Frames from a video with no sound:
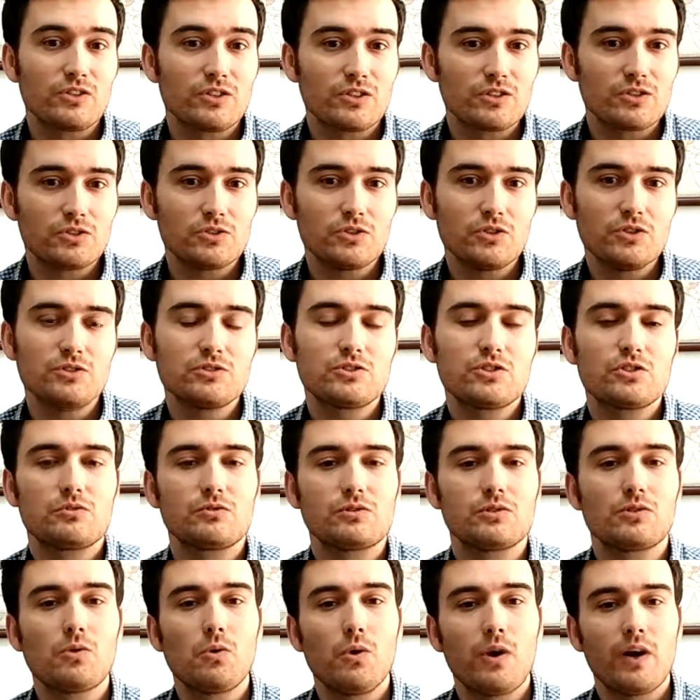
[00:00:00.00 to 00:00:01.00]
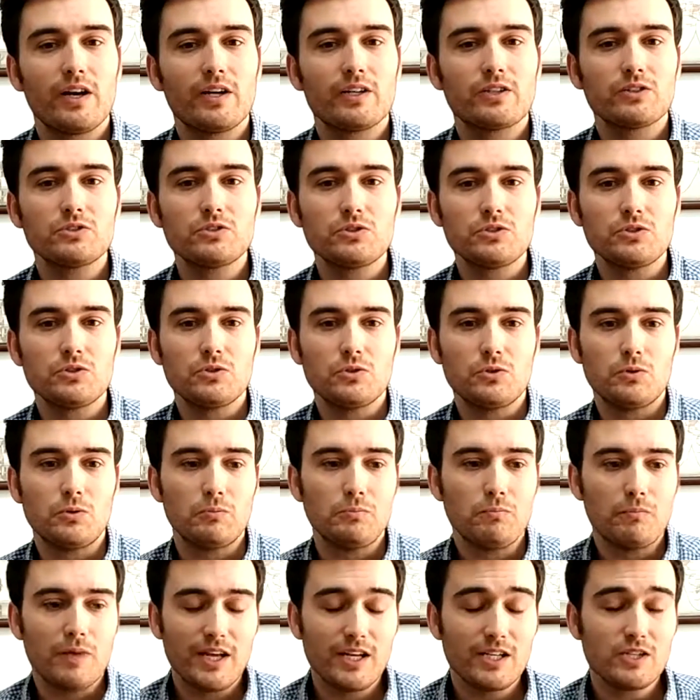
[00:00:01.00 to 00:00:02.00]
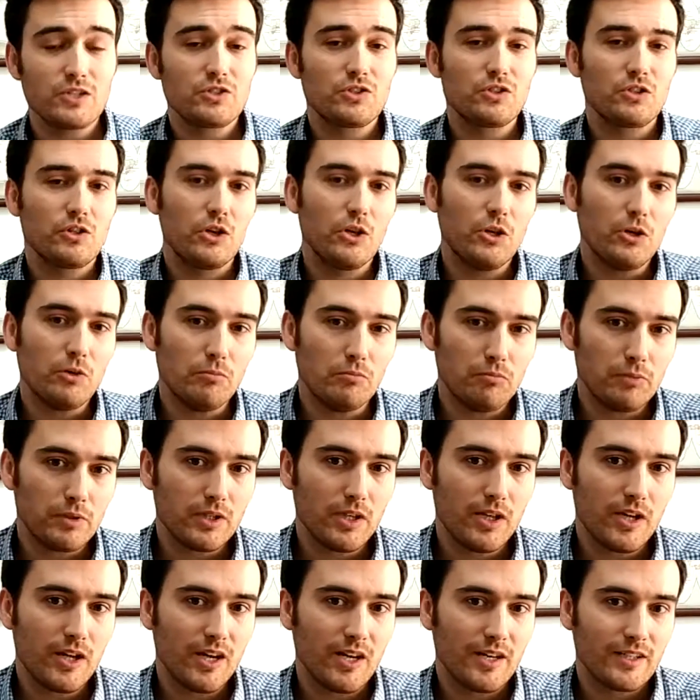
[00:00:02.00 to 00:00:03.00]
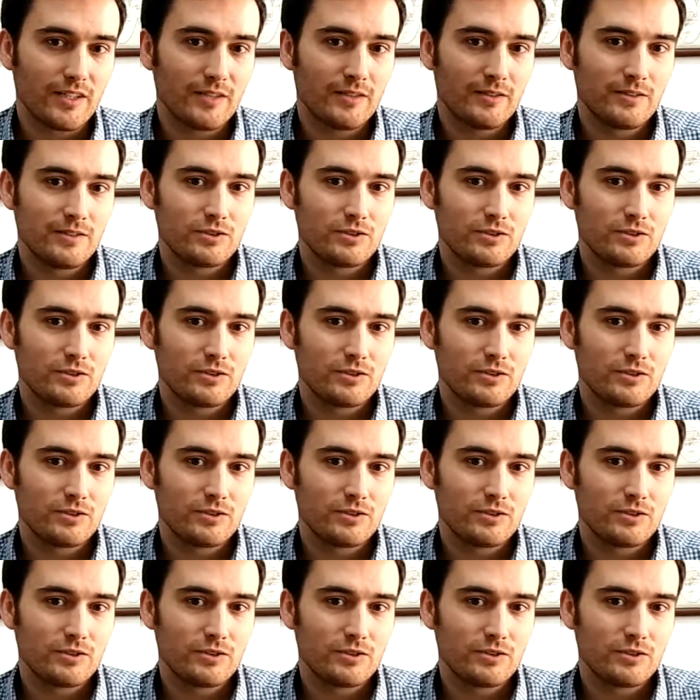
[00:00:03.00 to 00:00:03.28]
the students are required to manage their own blog.